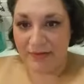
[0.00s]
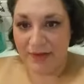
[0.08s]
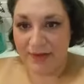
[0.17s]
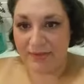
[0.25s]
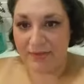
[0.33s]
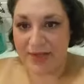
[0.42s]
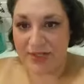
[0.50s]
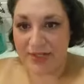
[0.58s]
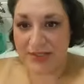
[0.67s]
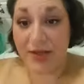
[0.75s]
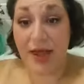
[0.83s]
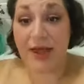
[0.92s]

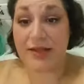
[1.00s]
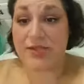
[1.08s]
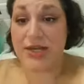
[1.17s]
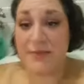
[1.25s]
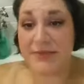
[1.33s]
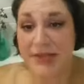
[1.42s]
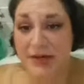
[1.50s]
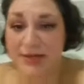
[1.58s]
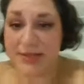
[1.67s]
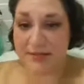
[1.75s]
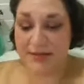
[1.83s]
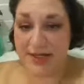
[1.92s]
Confession. James
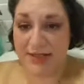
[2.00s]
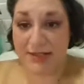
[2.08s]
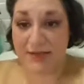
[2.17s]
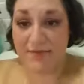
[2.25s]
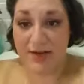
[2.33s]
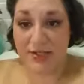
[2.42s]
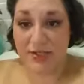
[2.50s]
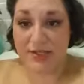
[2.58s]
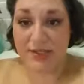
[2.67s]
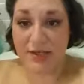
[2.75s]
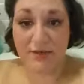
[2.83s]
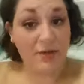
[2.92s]
Harris says
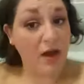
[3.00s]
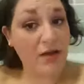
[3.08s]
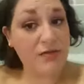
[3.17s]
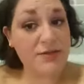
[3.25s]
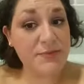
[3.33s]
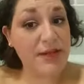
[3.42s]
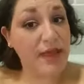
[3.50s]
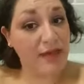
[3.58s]
Confessions of Congressman